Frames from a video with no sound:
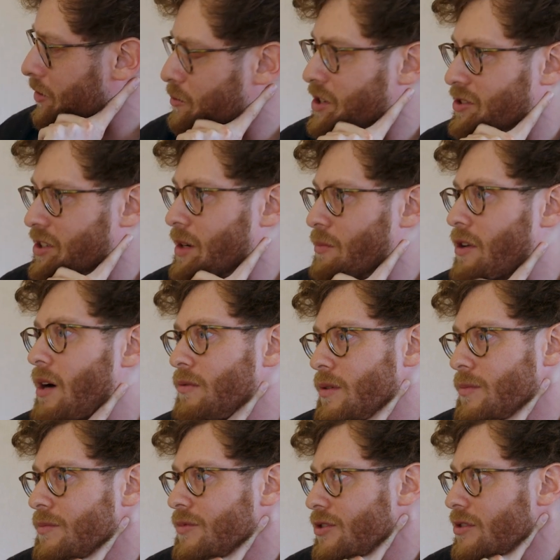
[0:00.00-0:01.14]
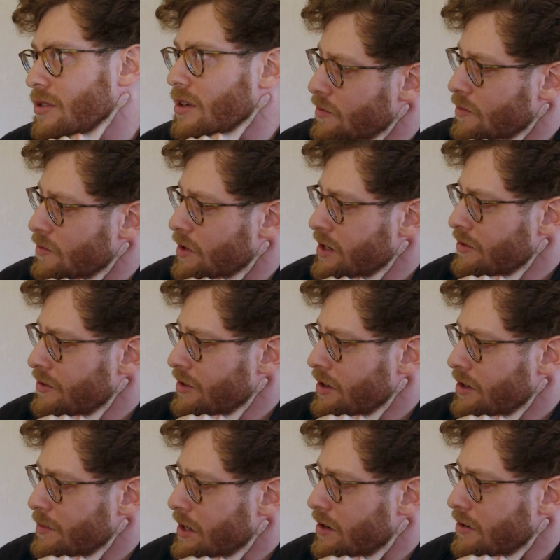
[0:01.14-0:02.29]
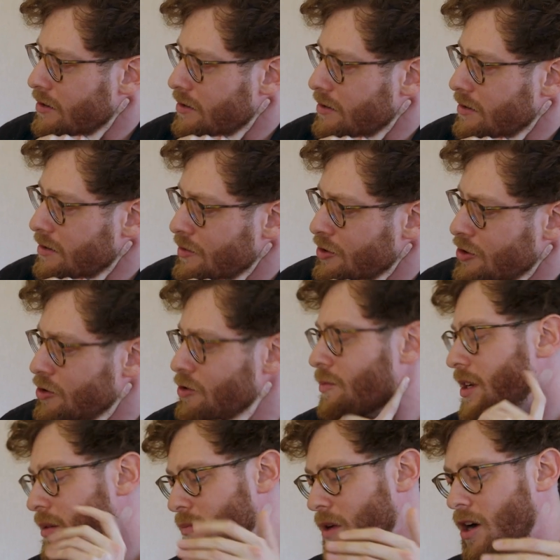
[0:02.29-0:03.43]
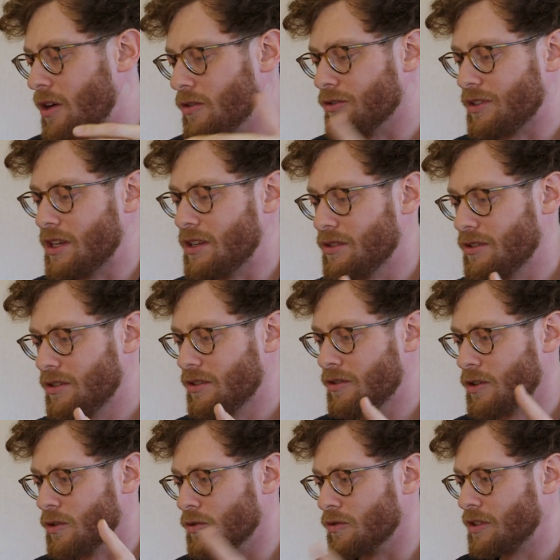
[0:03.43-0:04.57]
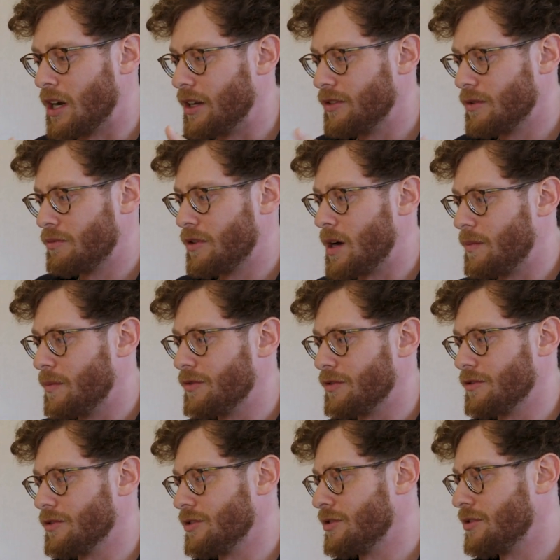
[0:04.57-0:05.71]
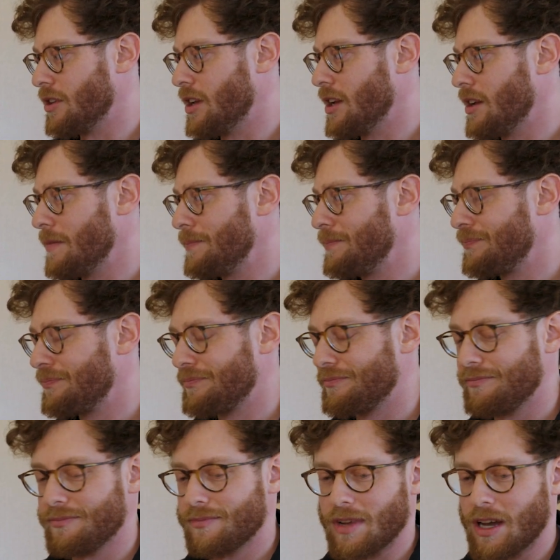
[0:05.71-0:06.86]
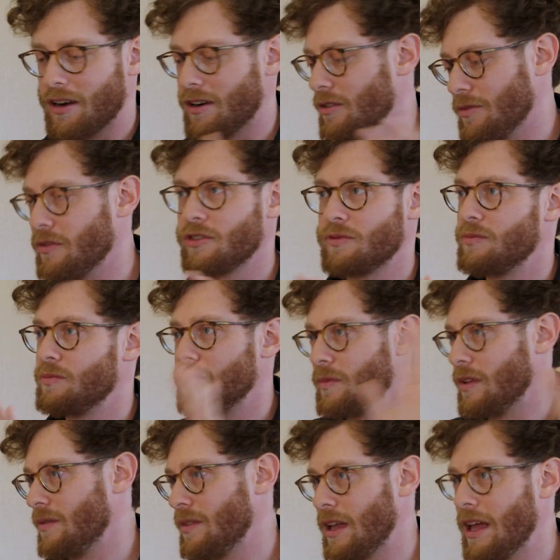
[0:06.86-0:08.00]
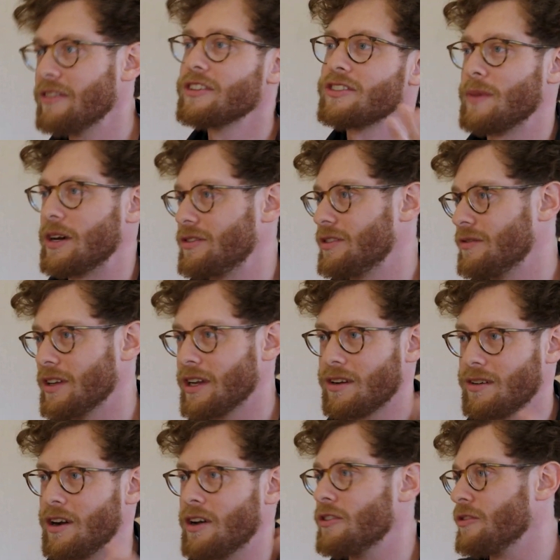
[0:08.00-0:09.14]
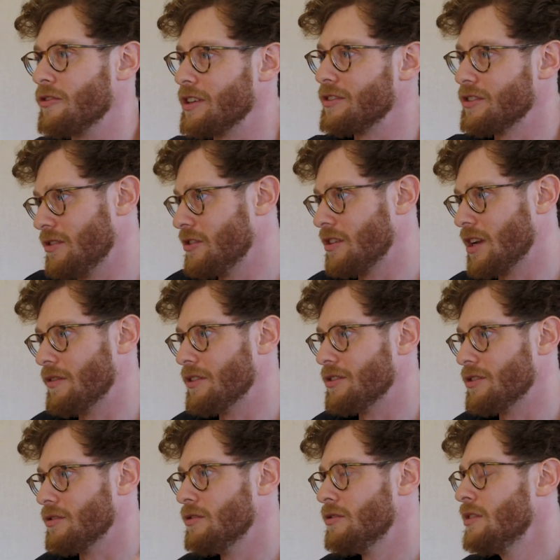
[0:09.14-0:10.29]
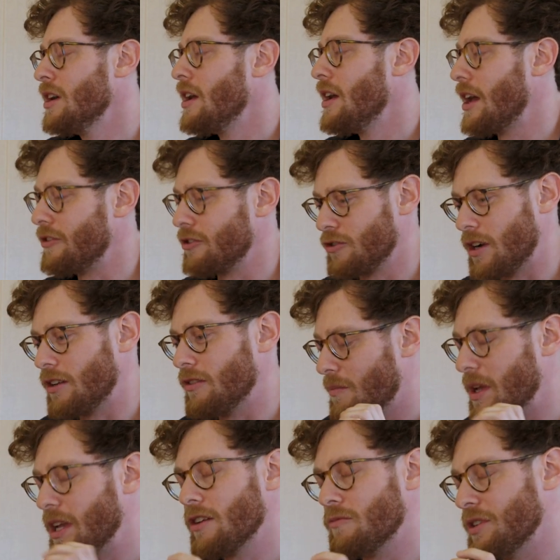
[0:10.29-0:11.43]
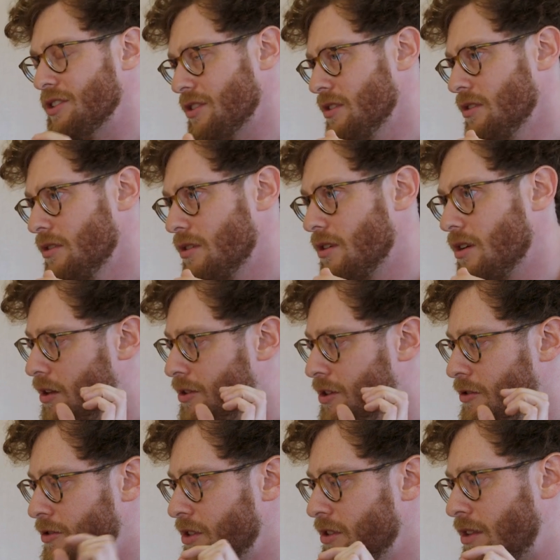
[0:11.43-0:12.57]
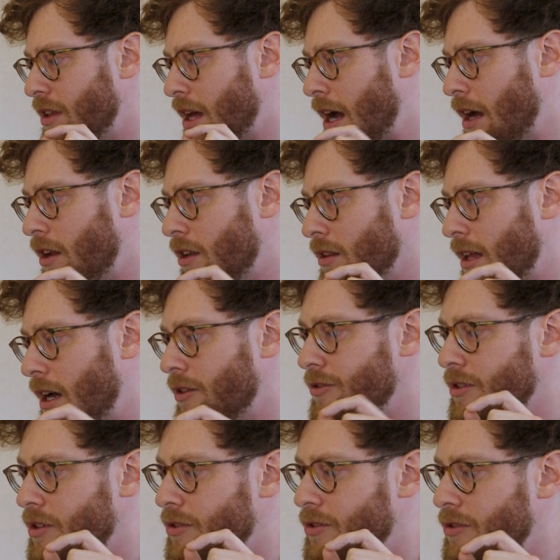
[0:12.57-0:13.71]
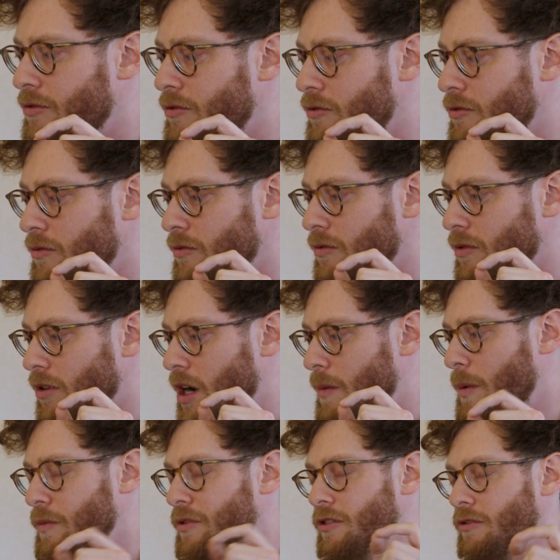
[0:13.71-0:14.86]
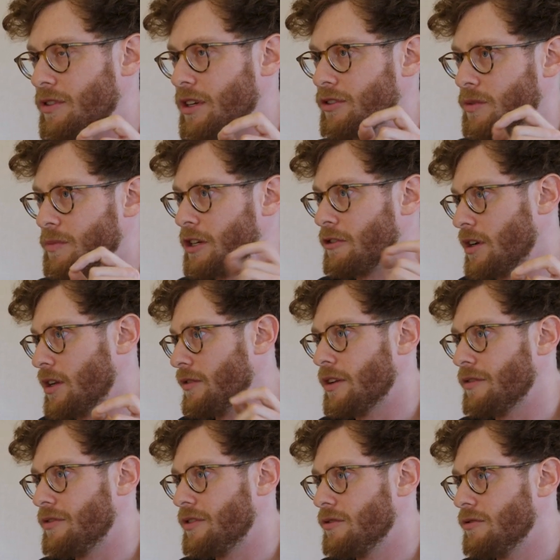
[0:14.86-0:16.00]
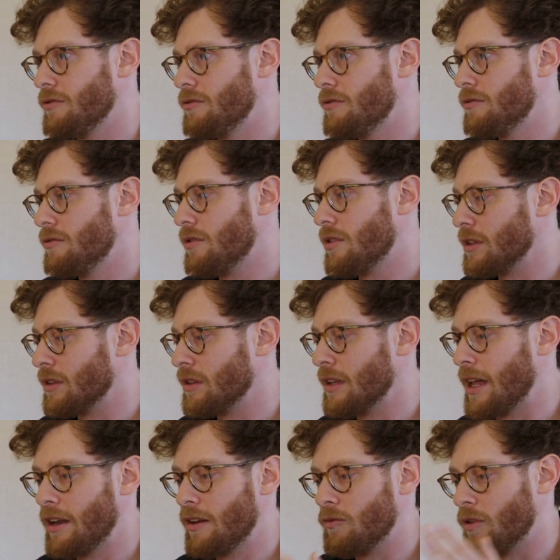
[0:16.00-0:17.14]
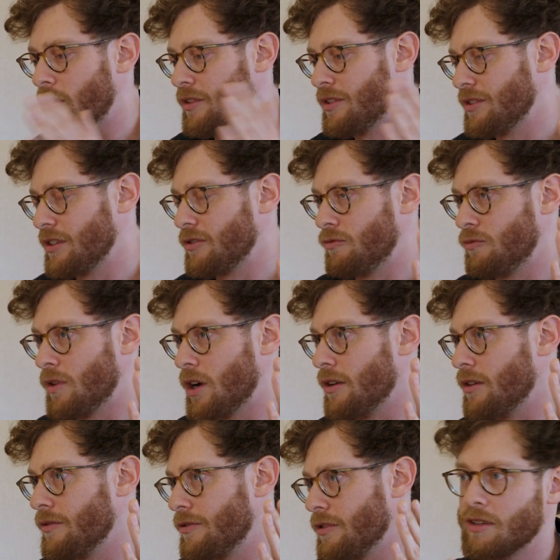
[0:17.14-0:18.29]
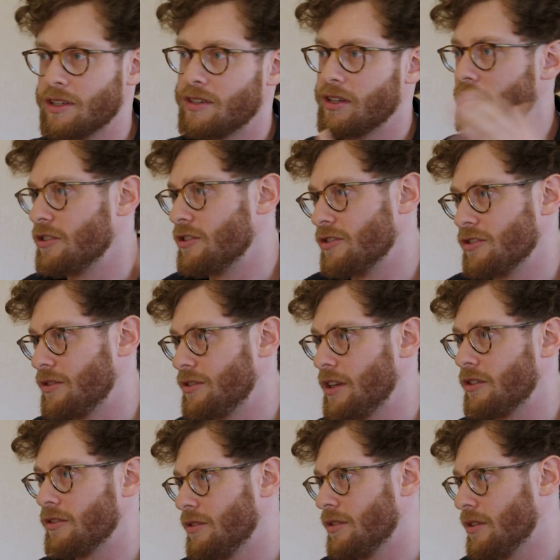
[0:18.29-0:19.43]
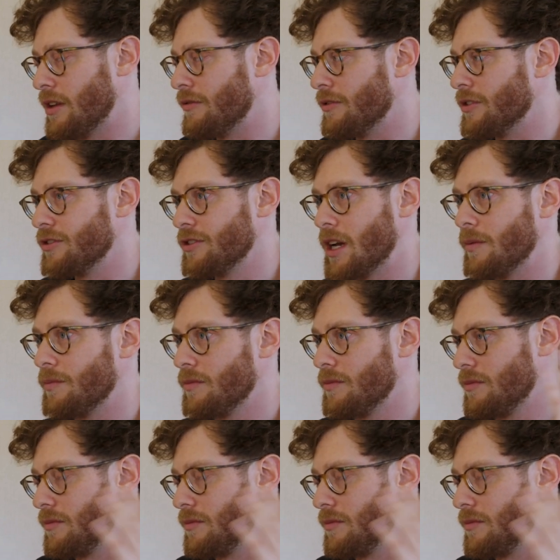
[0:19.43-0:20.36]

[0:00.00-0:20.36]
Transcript: reasoning problems. What do you think about zooming models into those kinds of problems versus like, I don't know, there's endless amounts of like other things you could have it do, and they're trying to make it reason. Do you think that allows it to come up with new things or be creative? If you let one of these things run for, let's say you could just scale the inference time